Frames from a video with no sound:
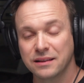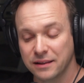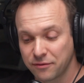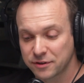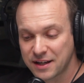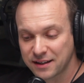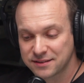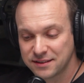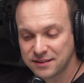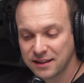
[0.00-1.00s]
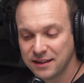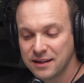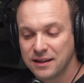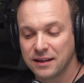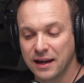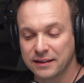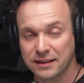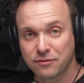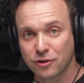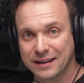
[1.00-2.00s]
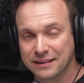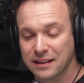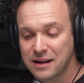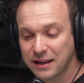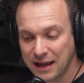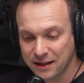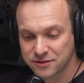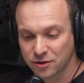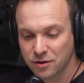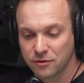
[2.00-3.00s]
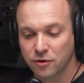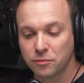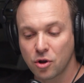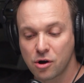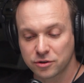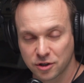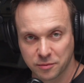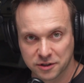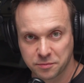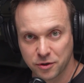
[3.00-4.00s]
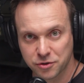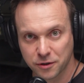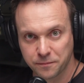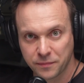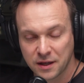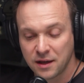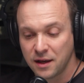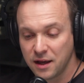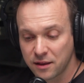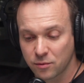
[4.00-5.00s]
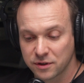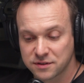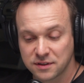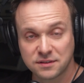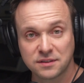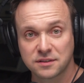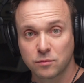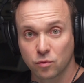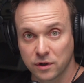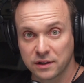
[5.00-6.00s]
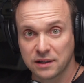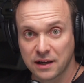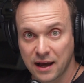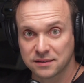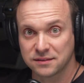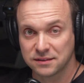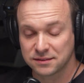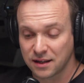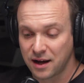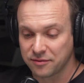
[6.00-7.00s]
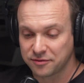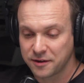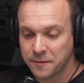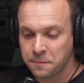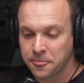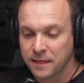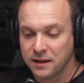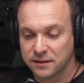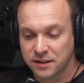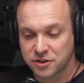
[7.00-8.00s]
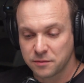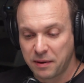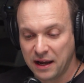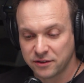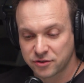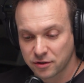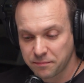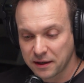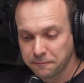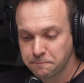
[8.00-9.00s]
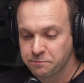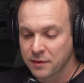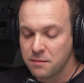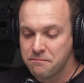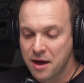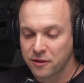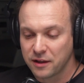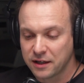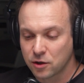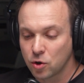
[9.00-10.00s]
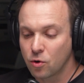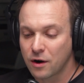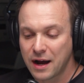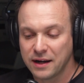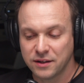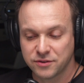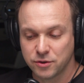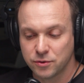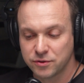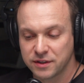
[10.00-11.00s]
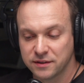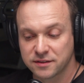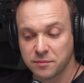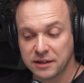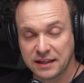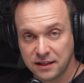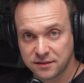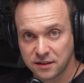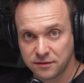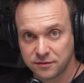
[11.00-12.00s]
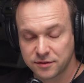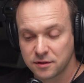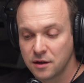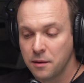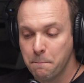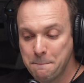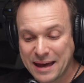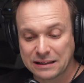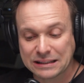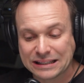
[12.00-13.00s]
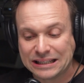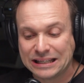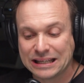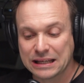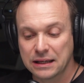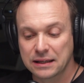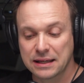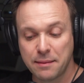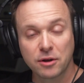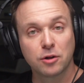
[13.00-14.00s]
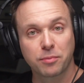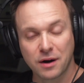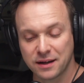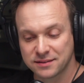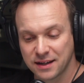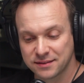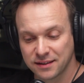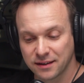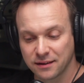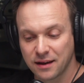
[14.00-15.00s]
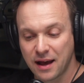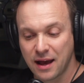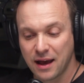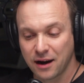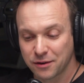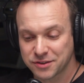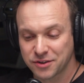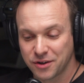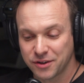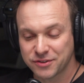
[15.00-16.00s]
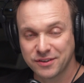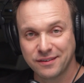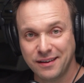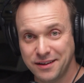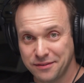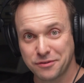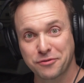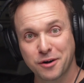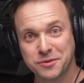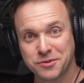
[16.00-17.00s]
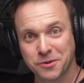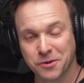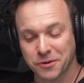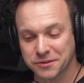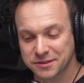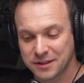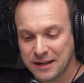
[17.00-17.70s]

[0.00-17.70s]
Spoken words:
liver toxicity and liver and lung cancer from long-term exposure. In other words, this is some really nasty stuff. In addition to paint stripping, methylene chloride is used in some adhesives, metal cleaning, chemical processing, aerosols, and even pharmaceuticals.